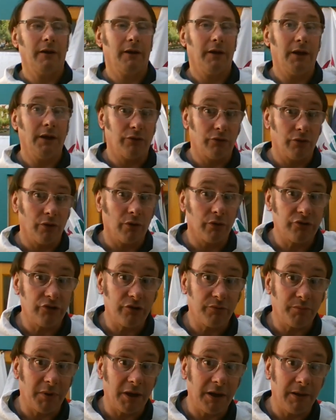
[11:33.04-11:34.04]
He
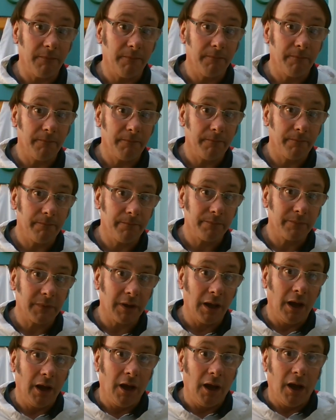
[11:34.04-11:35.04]
tortured me.
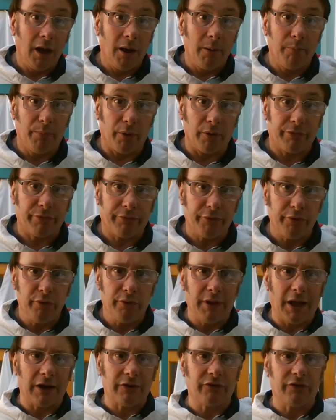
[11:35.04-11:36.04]
But through
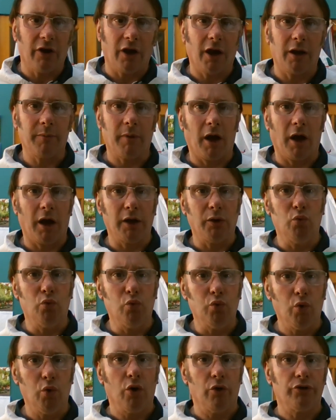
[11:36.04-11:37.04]
that time, I
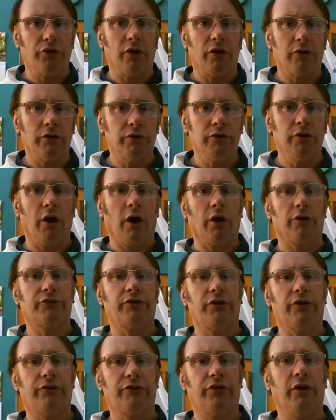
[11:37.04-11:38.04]
would not
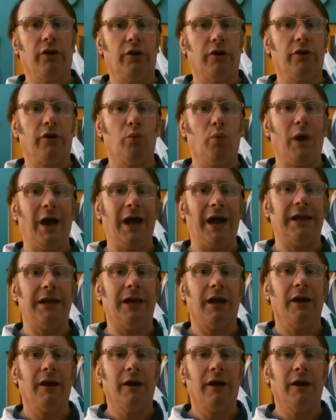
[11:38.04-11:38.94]
turn away